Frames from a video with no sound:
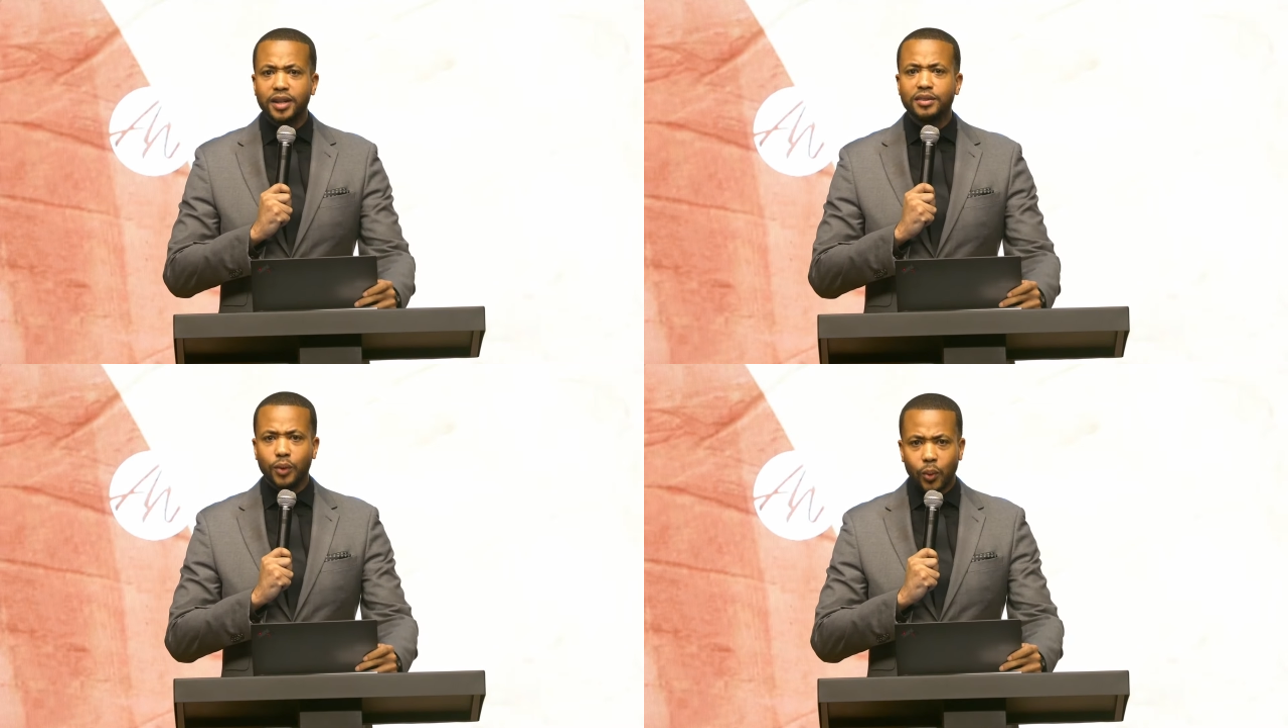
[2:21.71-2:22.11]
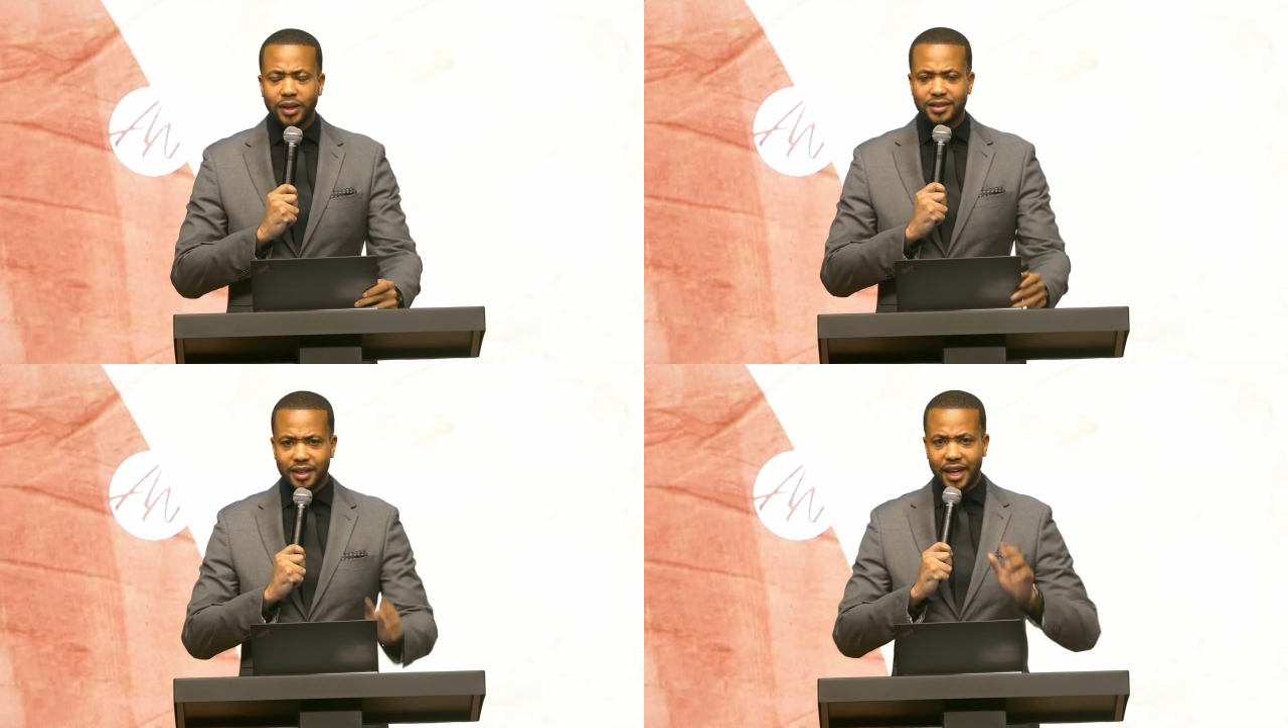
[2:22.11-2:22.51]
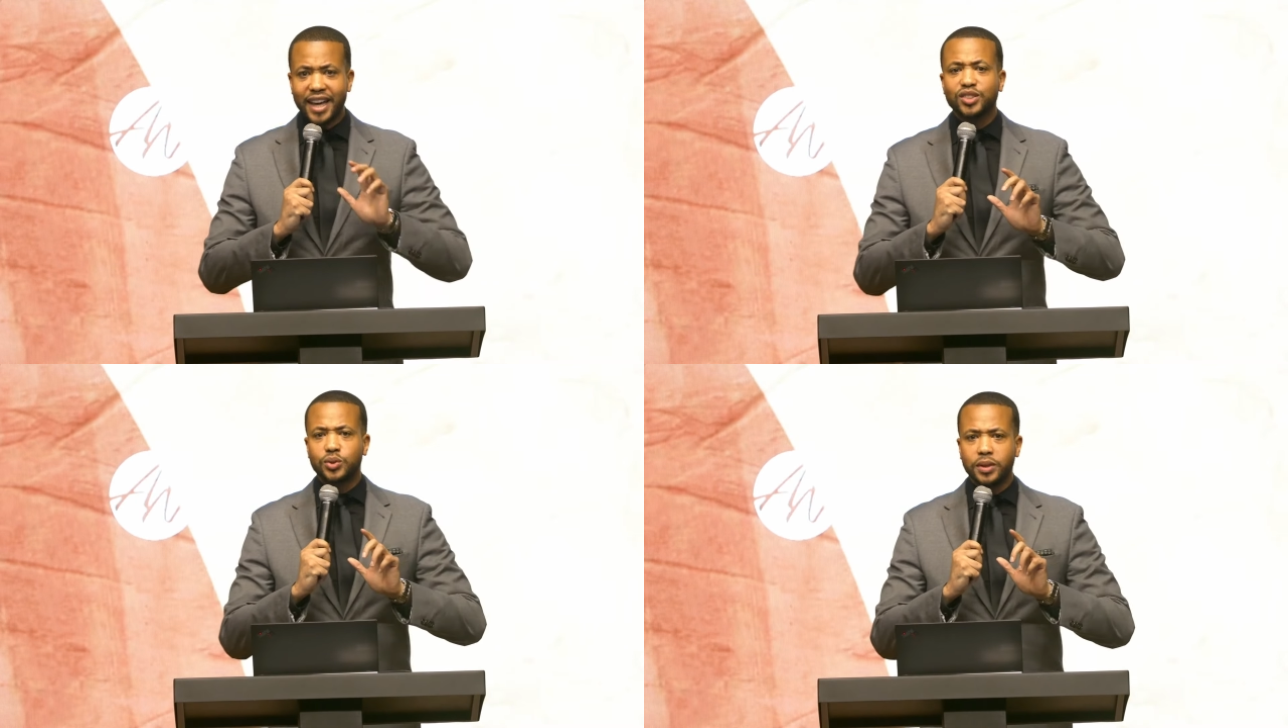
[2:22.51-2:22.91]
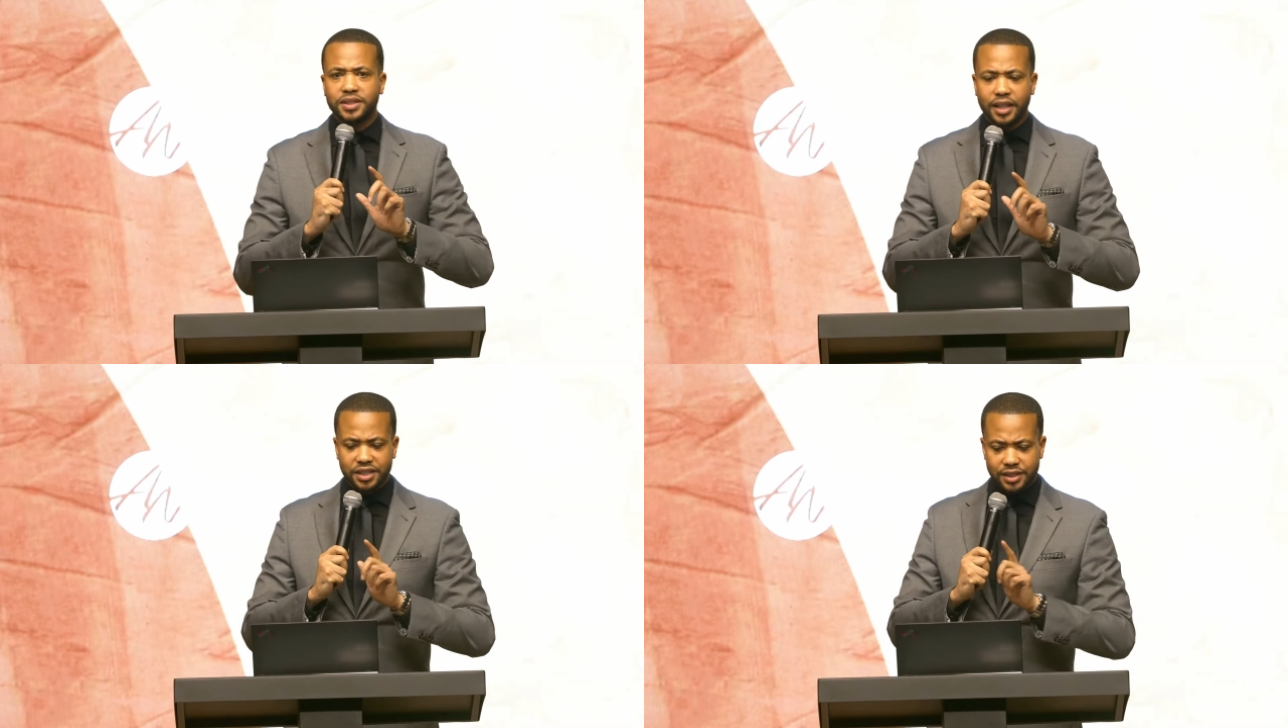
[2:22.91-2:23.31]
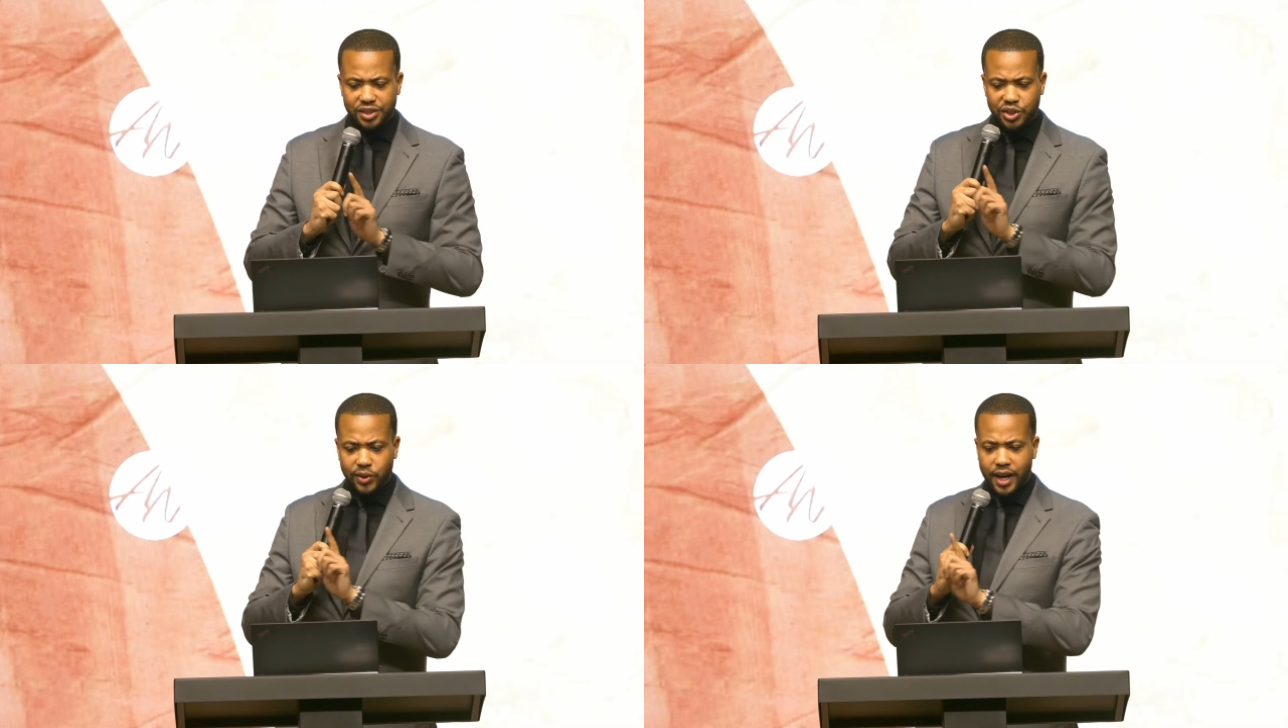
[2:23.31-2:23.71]
of exhortation and
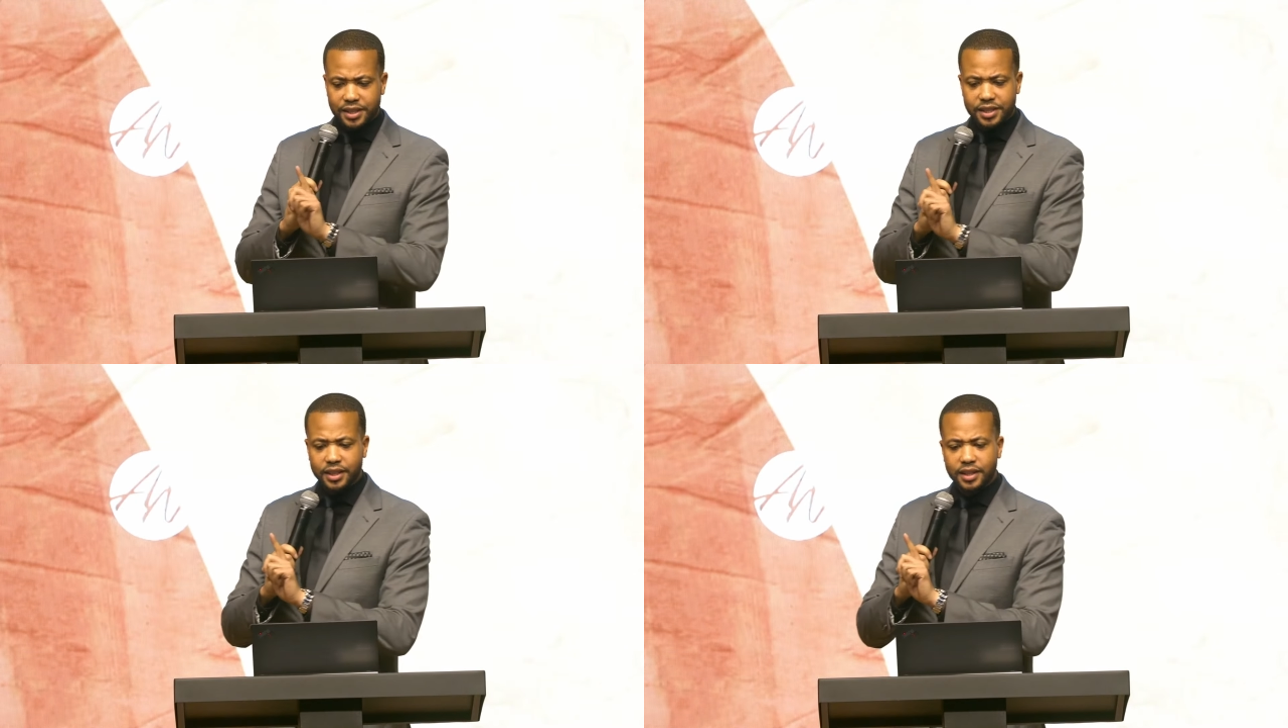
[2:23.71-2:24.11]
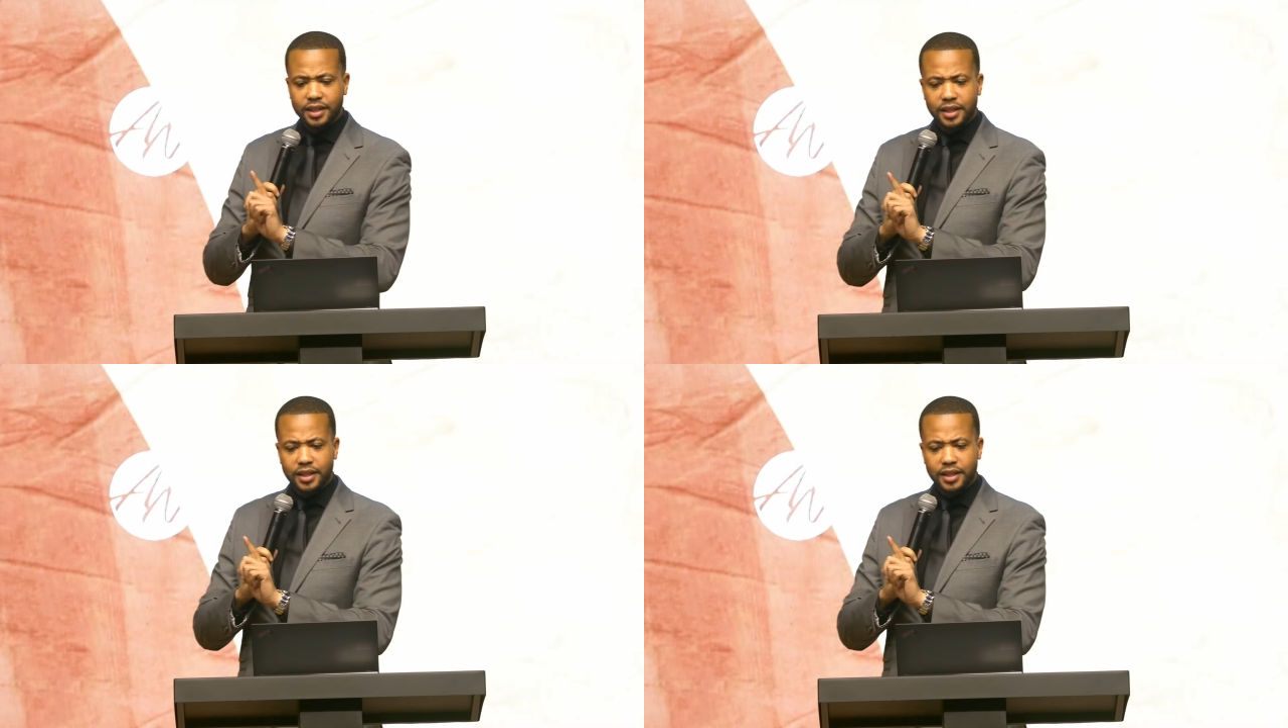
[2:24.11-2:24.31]
strategy.